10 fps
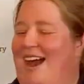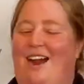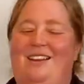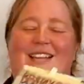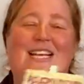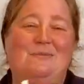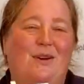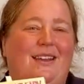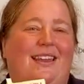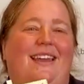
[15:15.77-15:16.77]
Our last
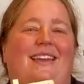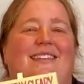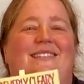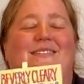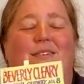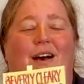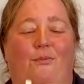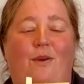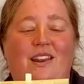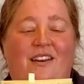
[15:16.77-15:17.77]
book is uh,
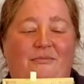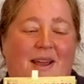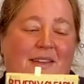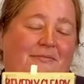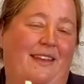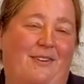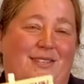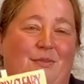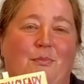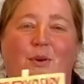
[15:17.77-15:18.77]
one of my
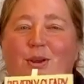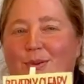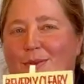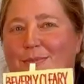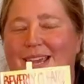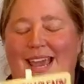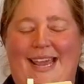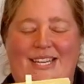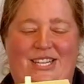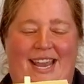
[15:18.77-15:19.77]
favorites Ramona Quimby,
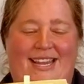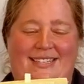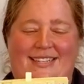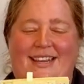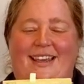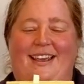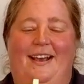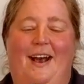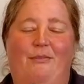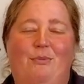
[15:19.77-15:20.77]
Age 8.
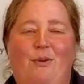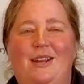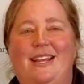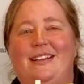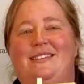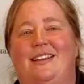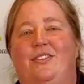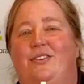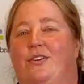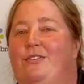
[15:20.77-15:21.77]
Uh, Ramona is in the
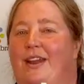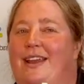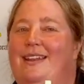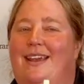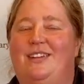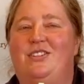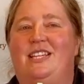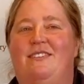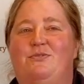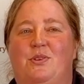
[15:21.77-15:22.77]
third grade and she
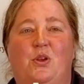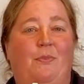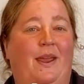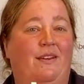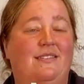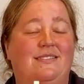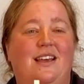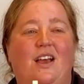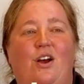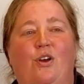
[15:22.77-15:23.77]
lives with her parents,
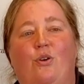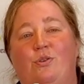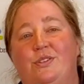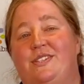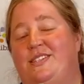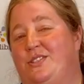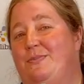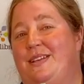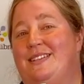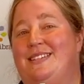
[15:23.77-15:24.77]
her older sister
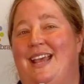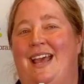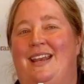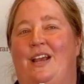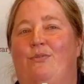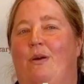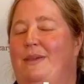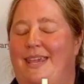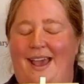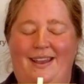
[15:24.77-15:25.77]
Beezus, and a
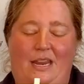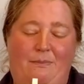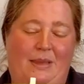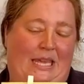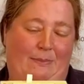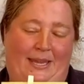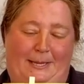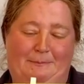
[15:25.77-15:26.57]
grumpy cat named Picky Picky.